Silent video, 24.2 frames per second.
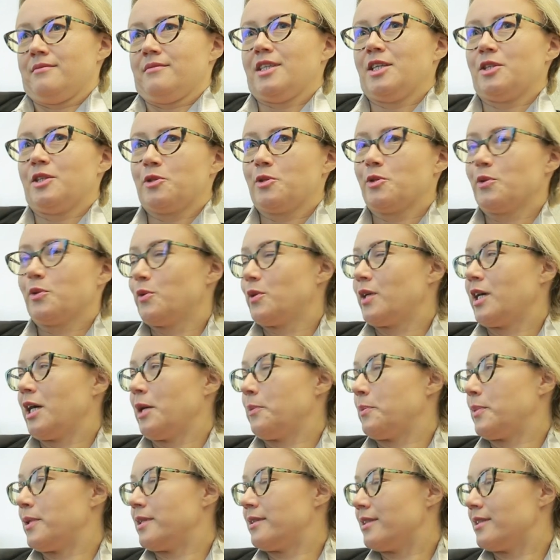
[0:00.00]
It so
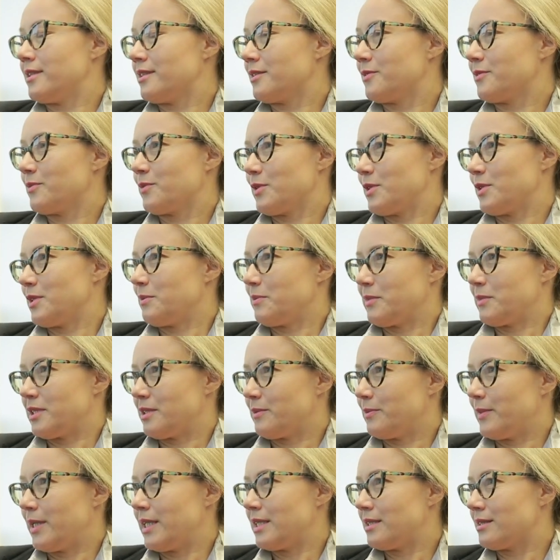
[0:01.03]
happened that it was in
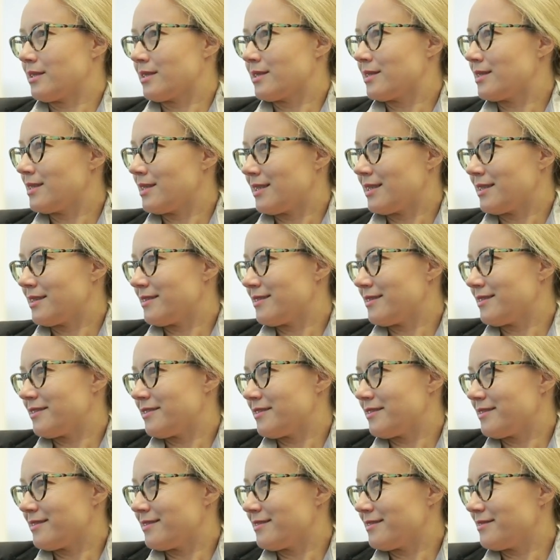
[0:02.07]
mathematics, and,
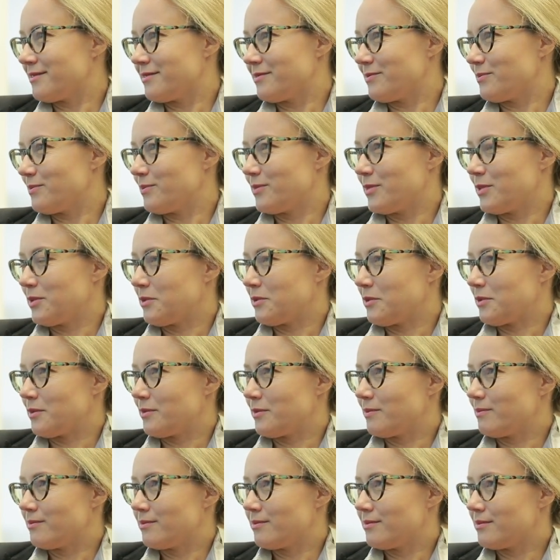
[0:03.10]
you
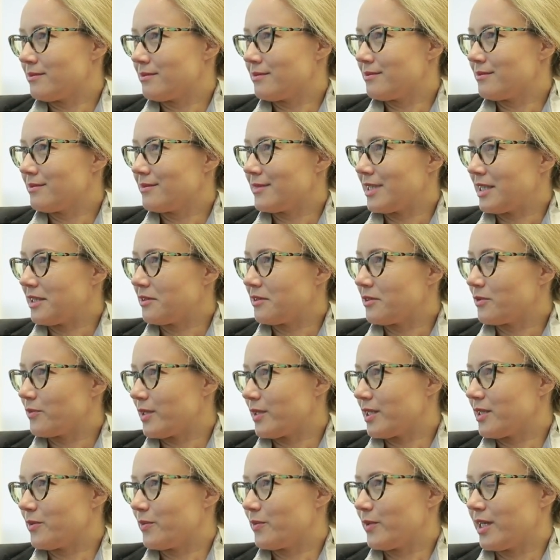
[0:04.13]
know, then it
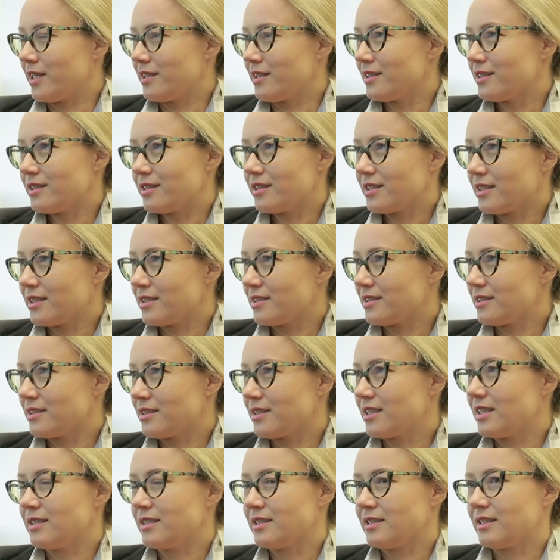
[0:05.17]
went well, and the rest is
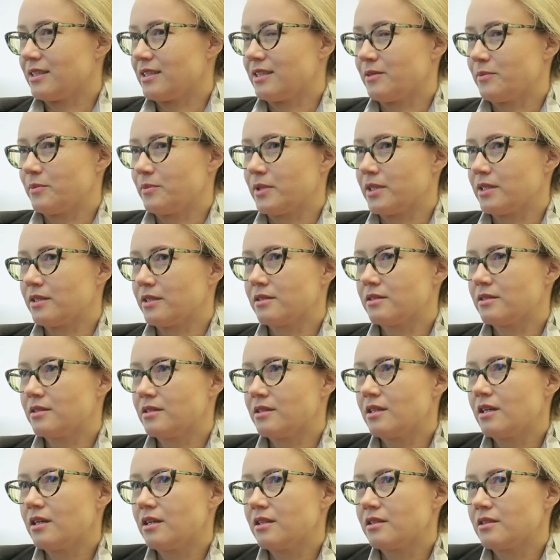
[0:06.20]
mm-hmm. history. But it's
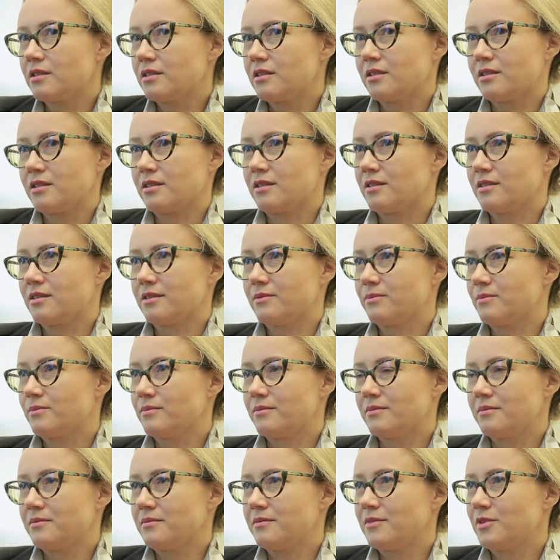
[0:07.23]
not,
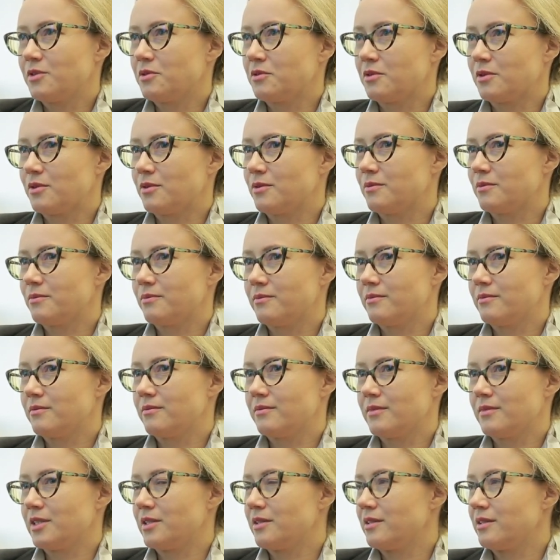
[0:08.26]
you know,
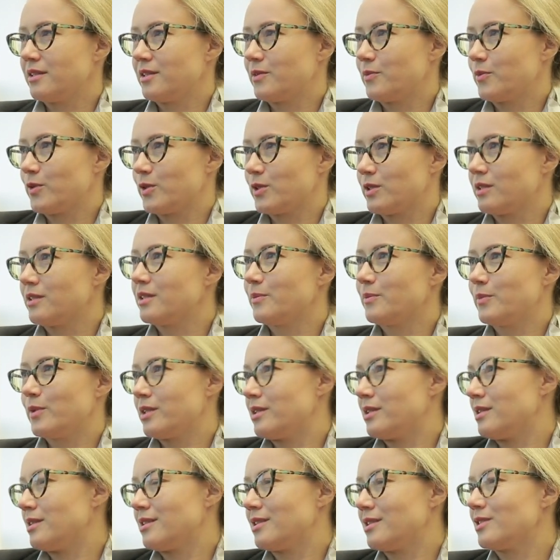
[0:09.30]
it wasn't a
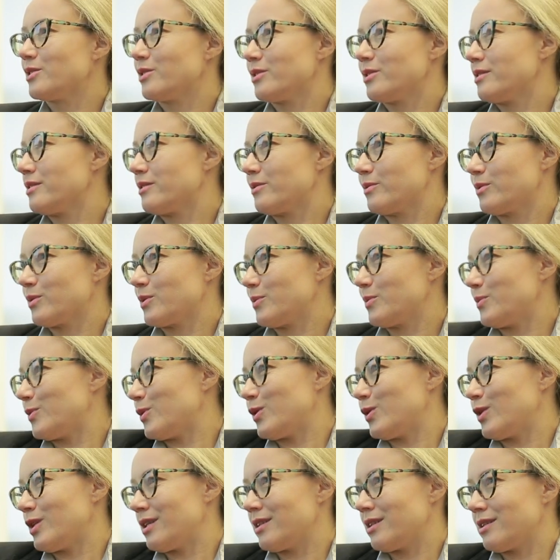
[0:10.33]
big decision. It was
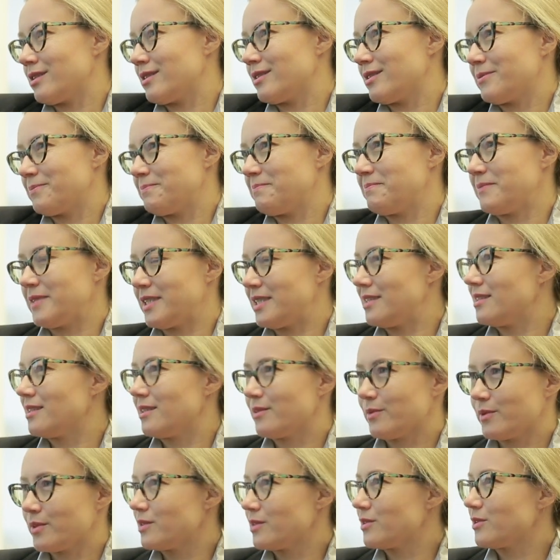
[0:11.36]
more okay. like a
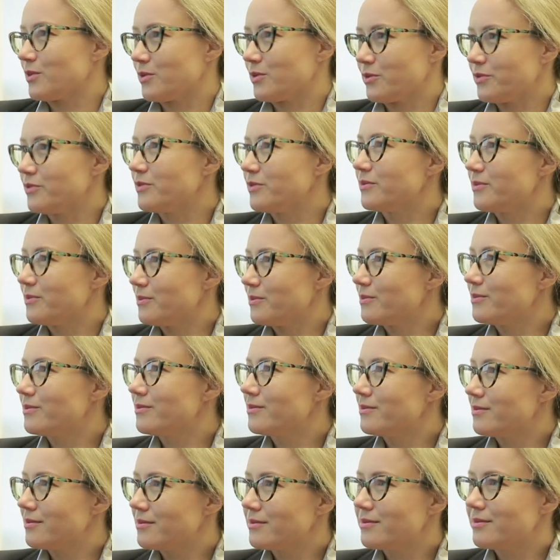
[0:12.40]
sequence of
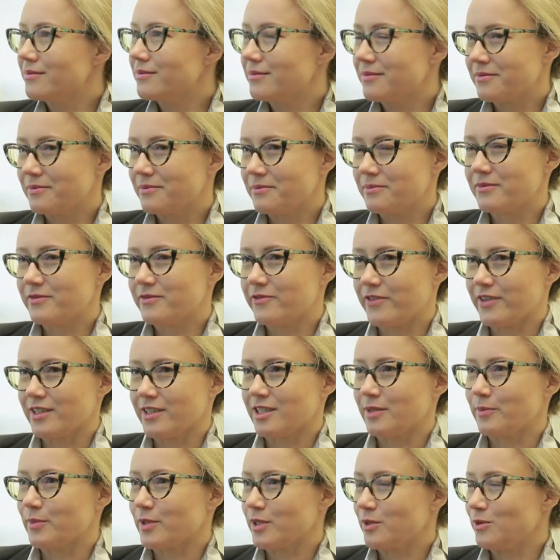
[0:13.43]

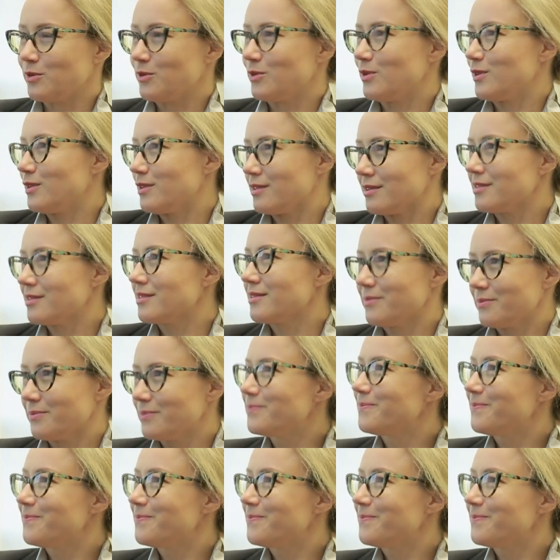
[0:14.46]
fun opportunities.